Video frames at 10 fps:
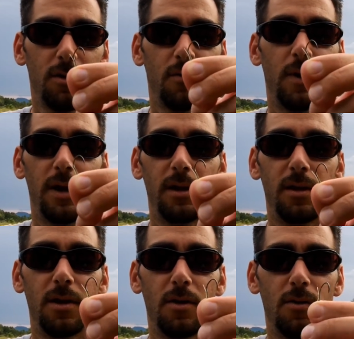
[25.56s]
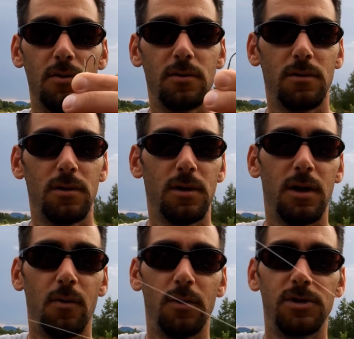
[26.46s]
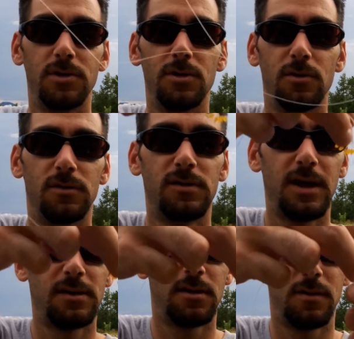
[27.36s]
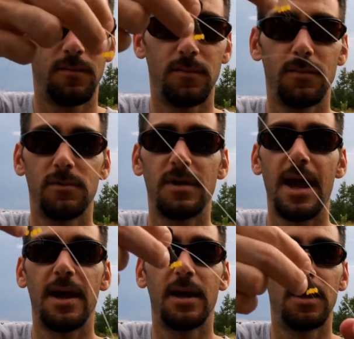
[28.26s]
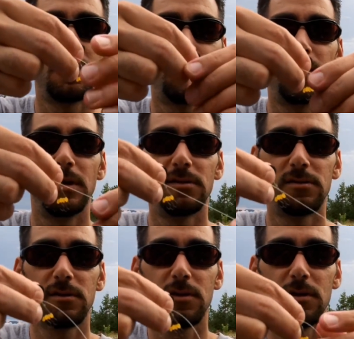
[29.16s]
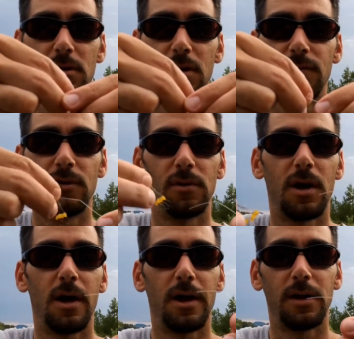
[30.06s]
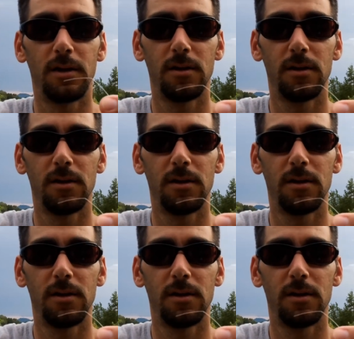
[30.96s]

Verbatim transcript: ready to go, and what you do is take the tag end piece of your line,